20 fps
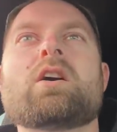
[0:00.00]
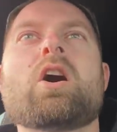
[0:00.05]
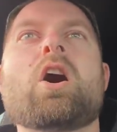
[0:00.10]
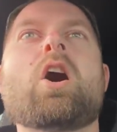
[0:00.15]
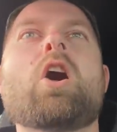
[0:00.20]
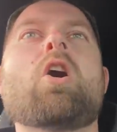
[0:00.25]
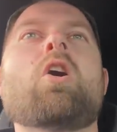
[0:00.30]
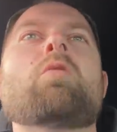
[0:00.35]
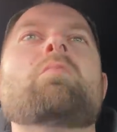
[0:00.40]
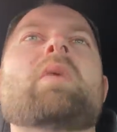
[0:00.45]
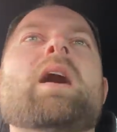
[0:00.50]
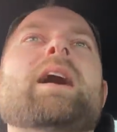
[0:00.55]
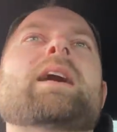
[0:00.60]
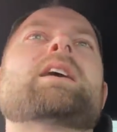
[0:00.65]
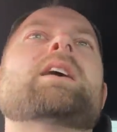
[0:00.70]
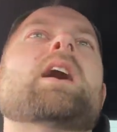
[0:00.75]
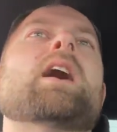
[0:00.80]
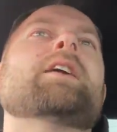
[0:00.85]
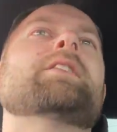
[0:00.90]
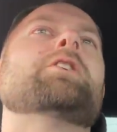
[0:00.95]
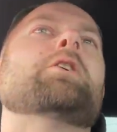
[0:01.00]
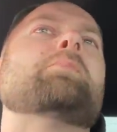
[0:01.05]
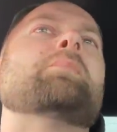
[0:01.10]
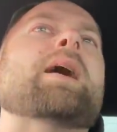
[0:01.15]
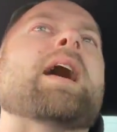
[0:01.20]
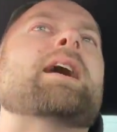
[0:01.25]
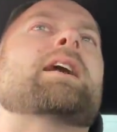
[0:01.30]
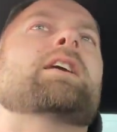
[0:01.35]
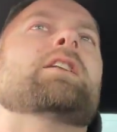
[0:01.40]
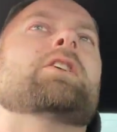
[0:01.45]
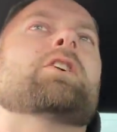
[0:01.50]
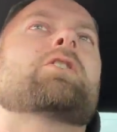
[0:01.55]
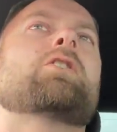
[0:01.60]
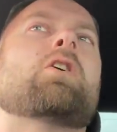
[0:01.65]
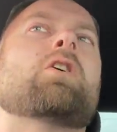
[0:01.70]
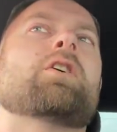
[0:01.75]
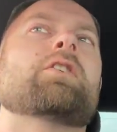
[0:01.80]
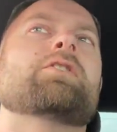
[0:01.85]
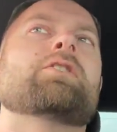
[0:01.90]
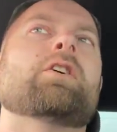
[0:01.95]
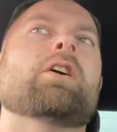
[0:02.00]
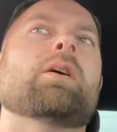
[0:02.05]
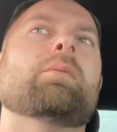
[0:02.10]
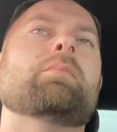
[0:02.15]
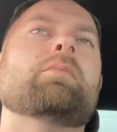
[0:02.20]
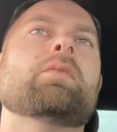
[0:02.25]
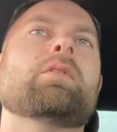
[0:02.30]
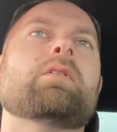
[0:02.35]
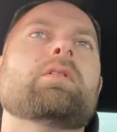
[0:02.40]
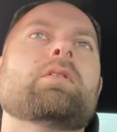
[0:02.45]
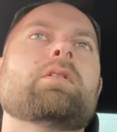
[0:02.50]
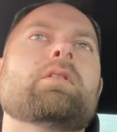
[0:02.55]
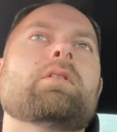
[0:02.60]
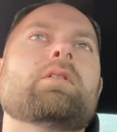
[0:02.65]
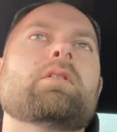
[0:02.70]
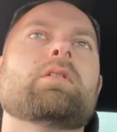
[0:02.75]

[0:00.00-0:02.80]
Oh my God, they're no, back in the car hold On, hold